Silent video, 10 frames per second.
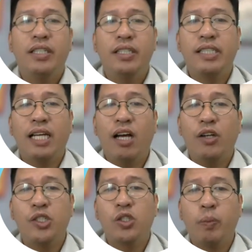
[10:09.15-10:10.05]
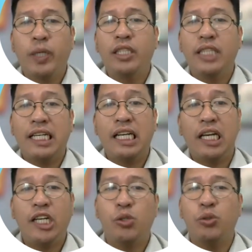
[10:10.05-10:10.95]
This allows you to build a
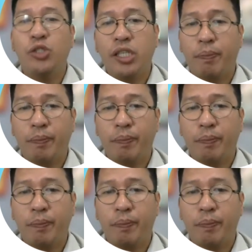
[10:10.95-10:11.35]
relationship